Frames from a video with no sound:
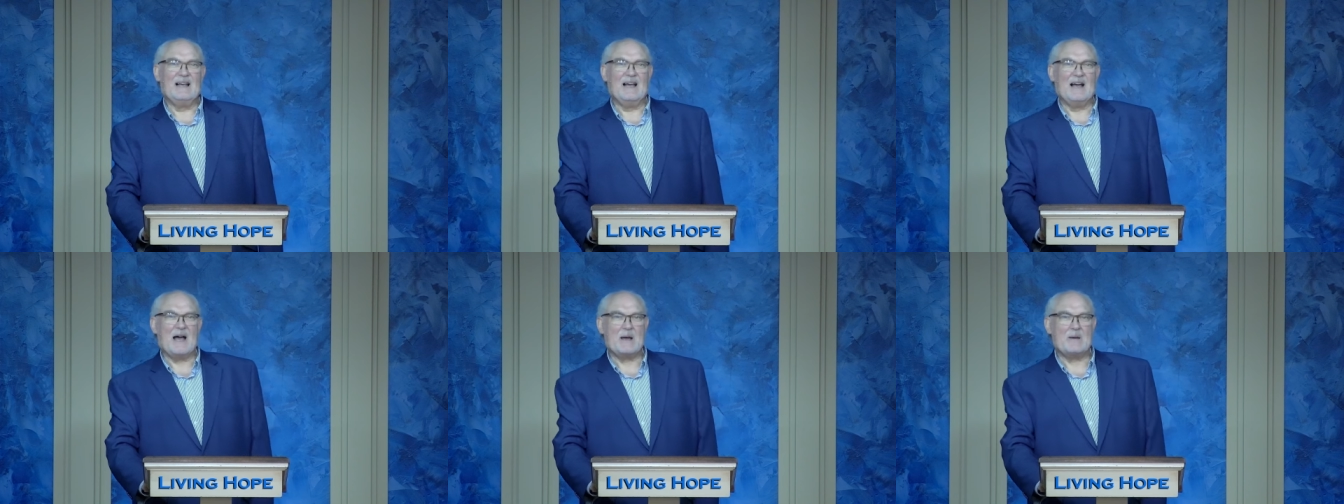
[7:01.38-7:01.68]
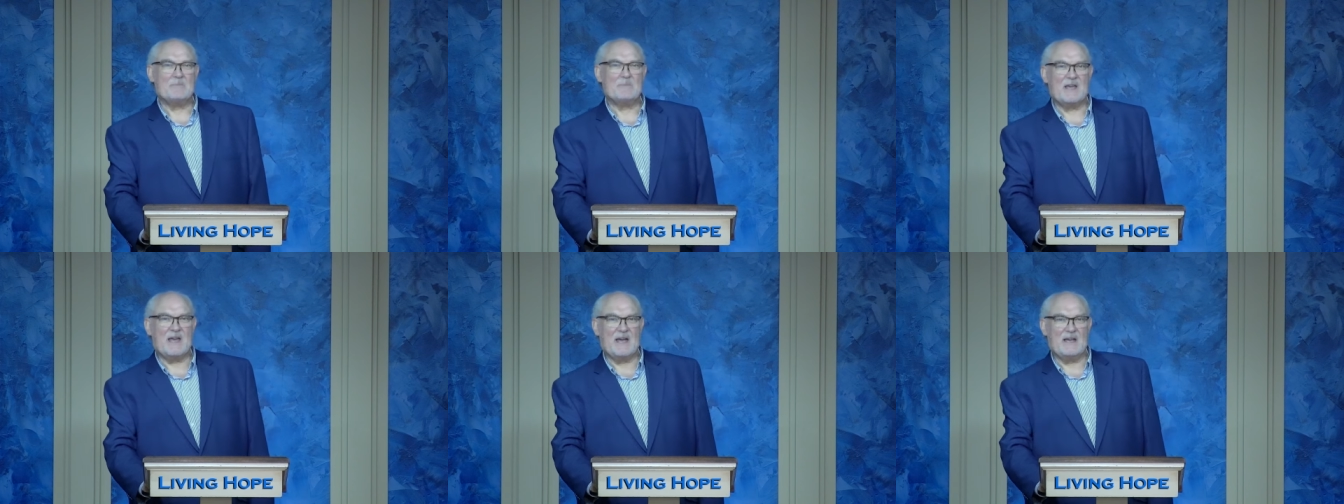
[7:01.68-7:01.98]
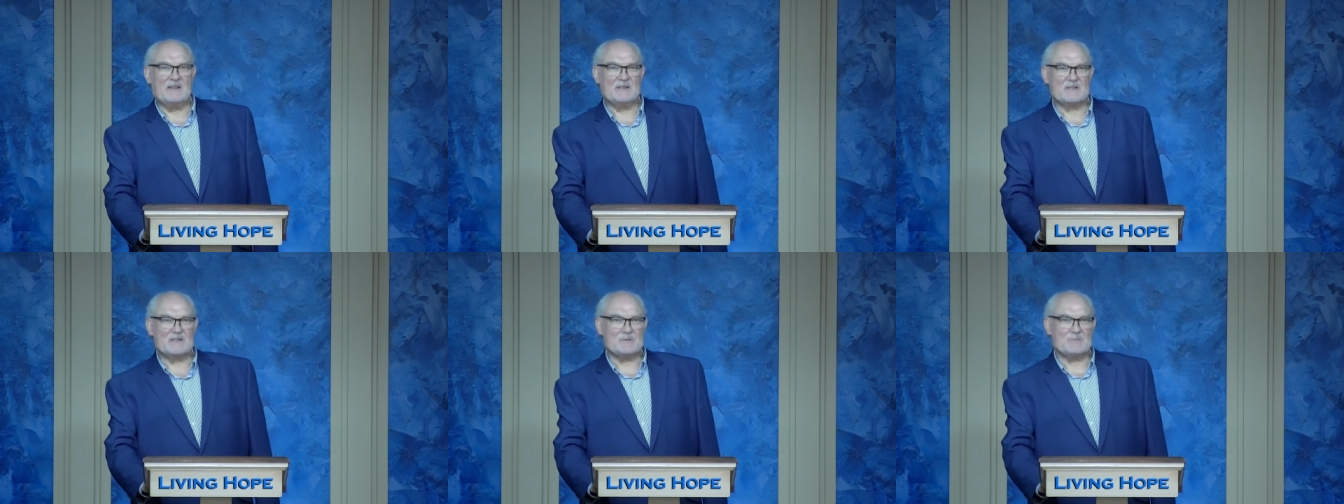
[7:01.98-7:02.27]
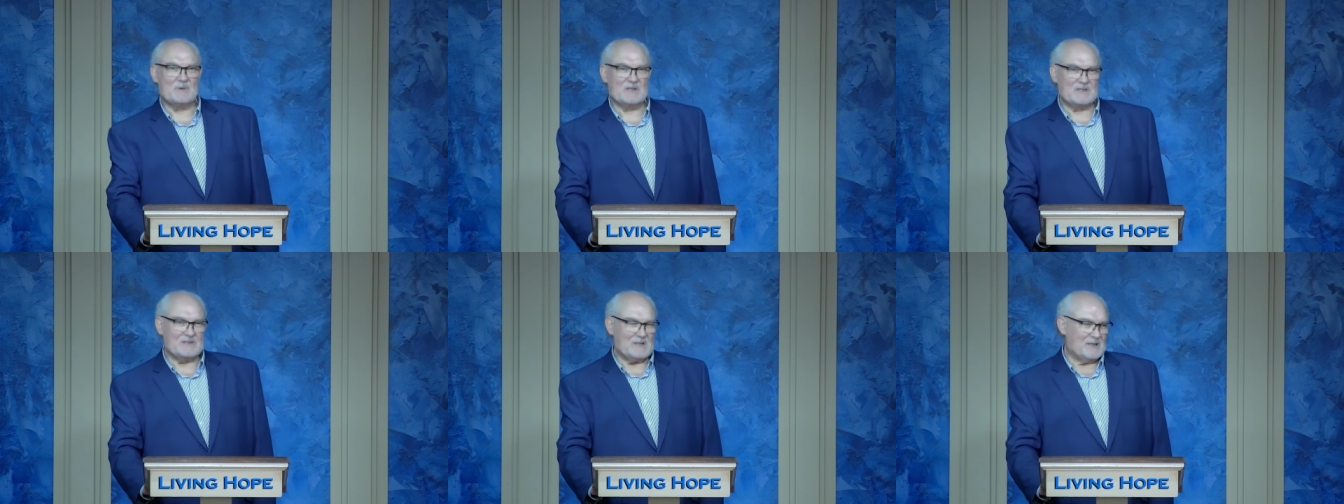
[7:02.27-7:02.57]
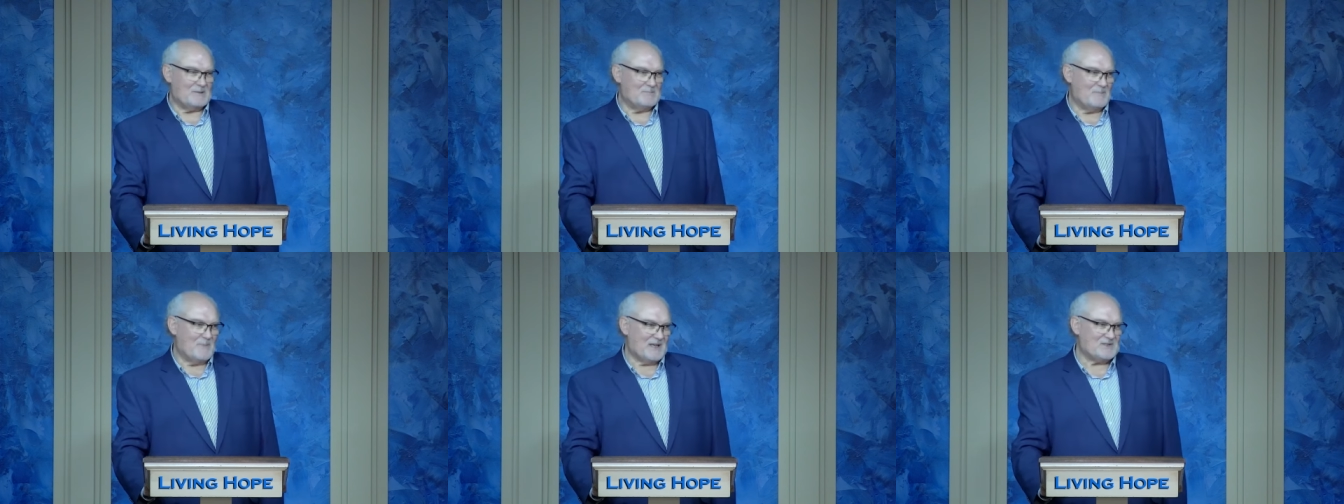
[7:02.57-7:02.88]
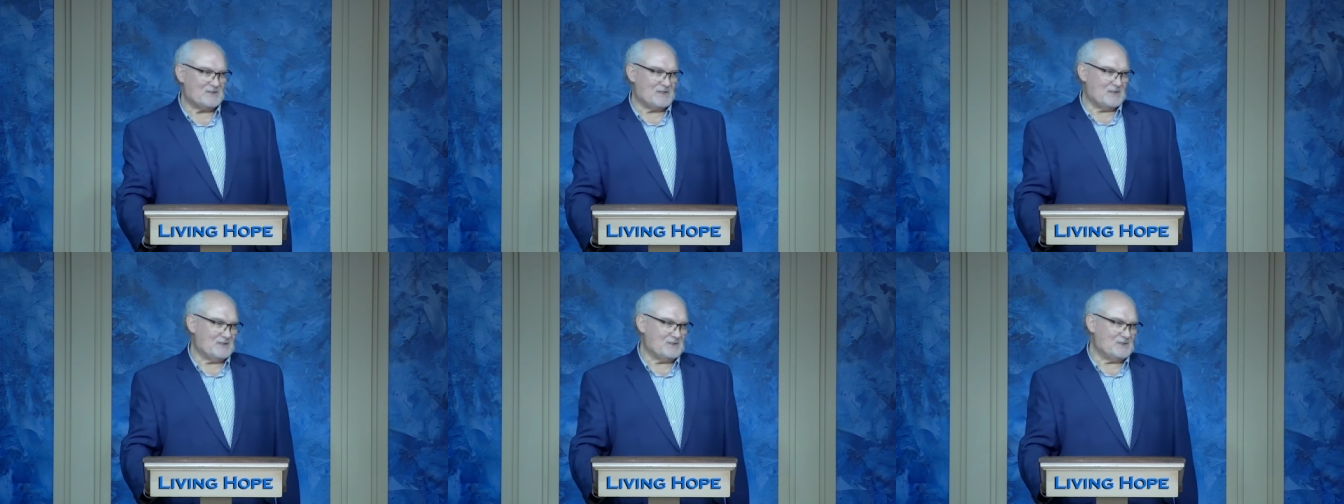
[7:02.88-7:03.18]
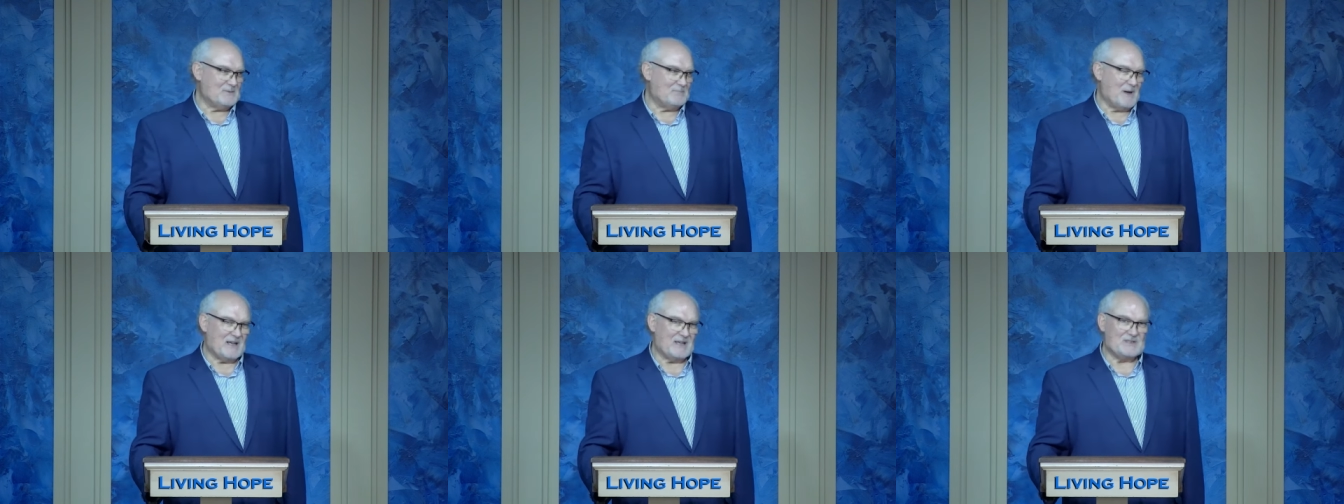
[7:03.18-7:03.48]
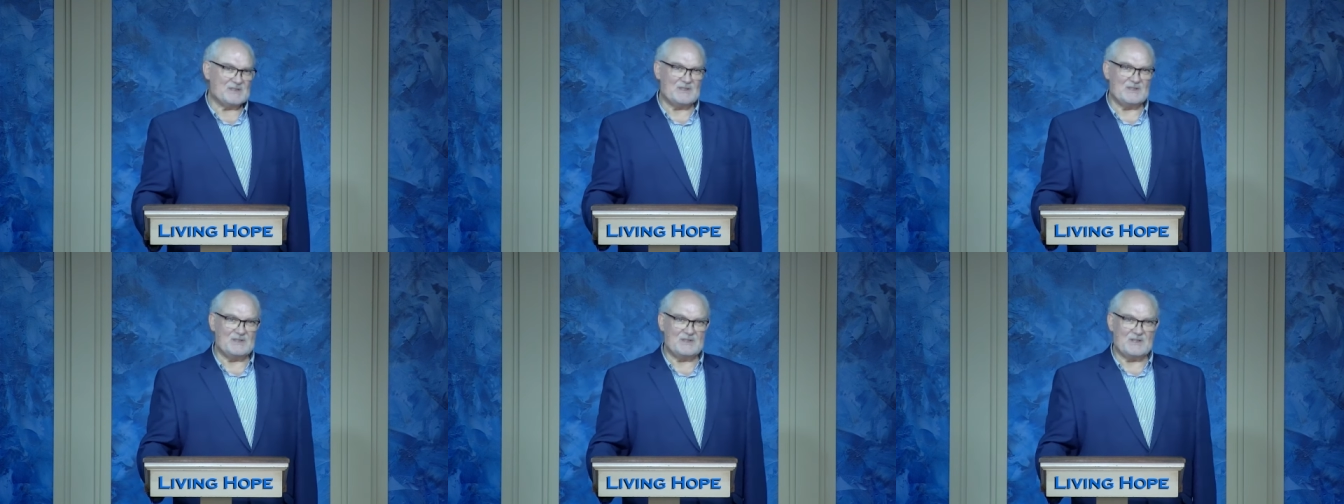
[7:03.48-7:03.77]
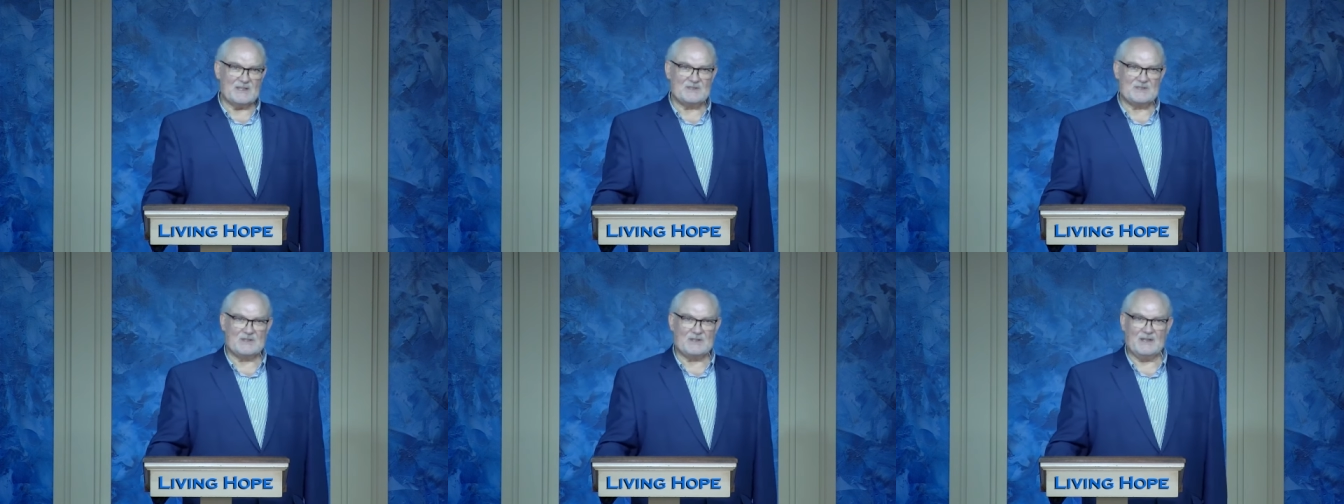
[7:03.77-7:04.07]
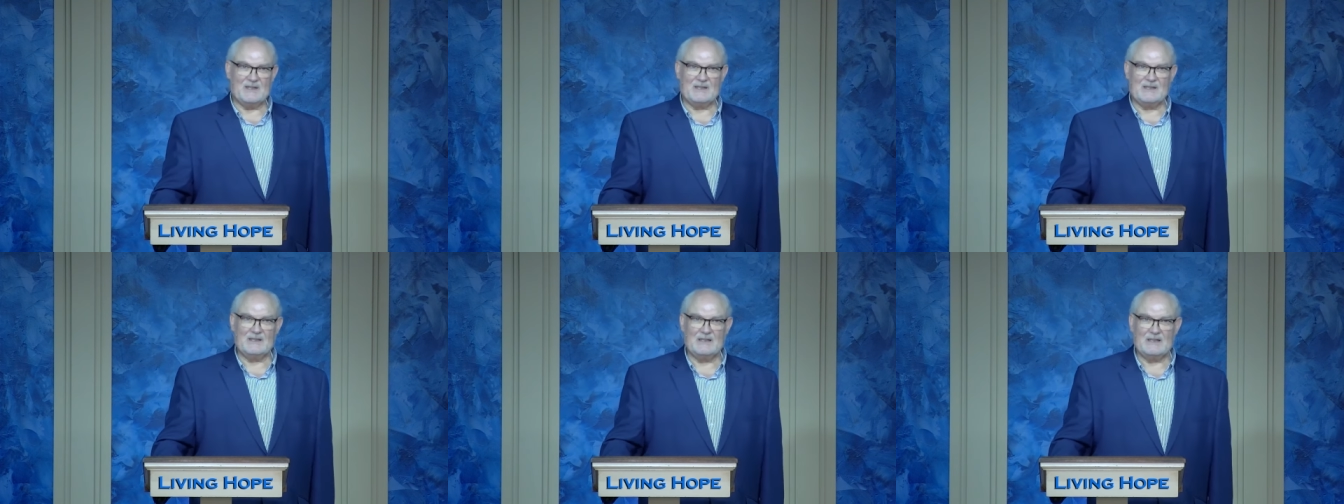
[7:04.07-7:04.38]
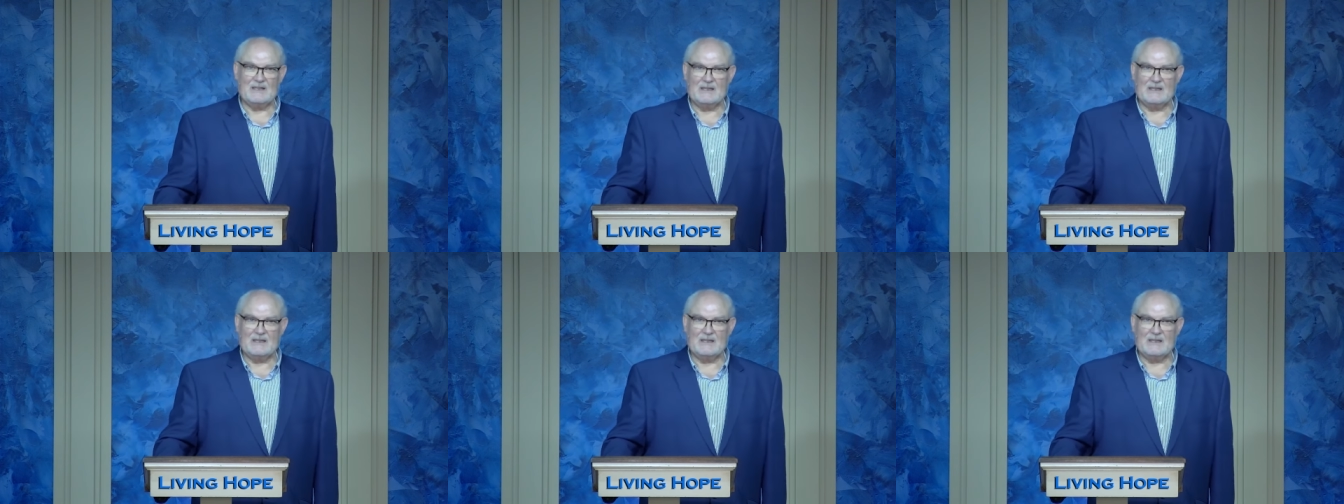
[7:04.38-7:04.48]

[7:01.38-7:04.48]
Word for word: I began this message by suggesting